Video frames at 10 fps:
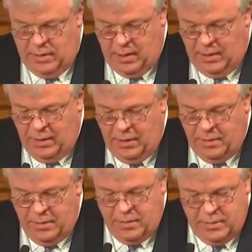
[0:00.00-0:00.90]
Thank
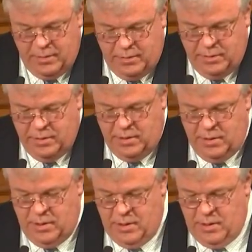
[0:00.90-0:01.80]
you.
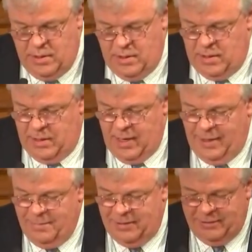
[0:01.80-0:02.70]

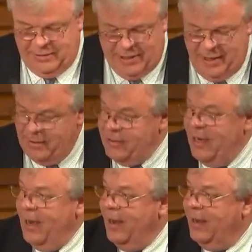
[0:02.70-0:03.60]
Thank you, Mr.
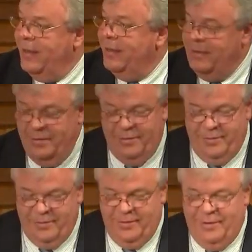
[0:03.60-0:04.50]
Secretary.
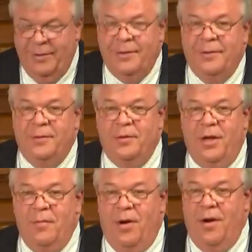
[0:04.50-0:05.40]
Well,
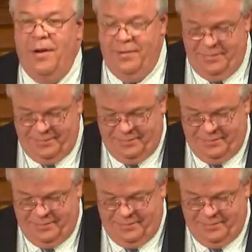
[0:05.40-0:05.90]
good morning.